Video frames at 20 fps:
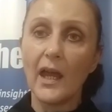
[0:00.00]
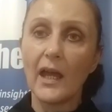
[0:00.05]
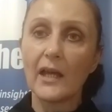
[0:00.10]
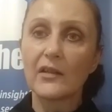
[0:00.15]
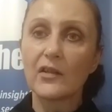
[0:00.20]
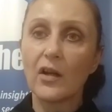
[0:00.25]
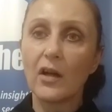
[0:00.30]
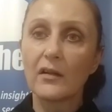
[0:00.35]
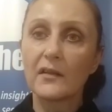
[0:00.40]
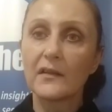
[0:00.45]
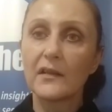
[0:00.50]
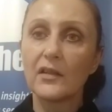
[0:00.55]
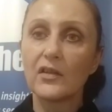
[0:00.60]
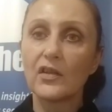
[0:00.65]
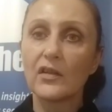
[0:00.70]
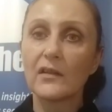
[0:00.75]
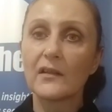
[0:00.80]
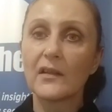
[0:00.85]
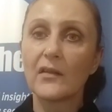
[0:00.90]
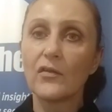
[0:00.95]
as
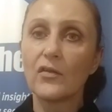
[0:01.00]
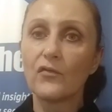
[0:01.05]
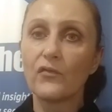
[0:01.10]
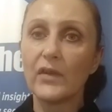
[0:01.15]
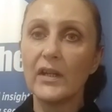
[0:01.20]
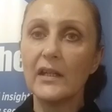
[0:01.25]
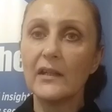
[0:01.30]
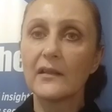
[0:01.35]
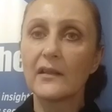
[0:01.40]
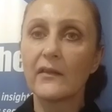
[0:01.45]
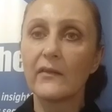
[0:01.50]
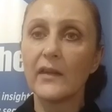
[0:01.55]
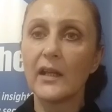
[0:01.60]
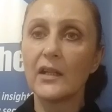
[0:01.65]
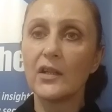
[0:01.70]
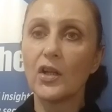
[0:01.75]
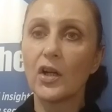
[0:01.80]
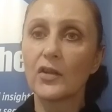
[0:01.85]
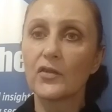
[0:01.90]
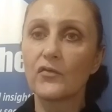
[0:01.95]
hostages, and the reason
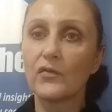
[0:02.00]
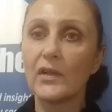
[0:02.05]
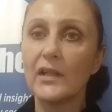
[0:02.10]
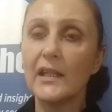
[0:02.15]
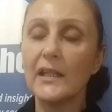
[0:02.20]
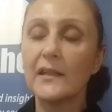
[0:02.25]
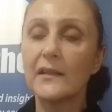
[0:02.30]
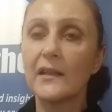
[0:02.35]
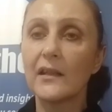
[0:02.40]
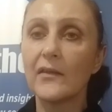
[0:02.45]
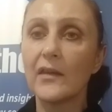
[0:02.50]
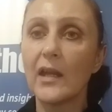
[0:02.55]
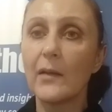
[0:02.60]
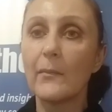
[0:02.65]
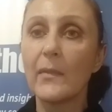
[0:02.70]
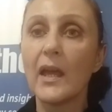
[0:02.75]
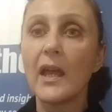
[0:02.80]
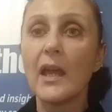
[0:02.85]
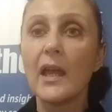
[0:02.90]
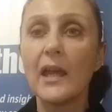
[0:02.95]
they're not releasing
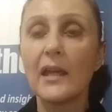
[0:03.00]
them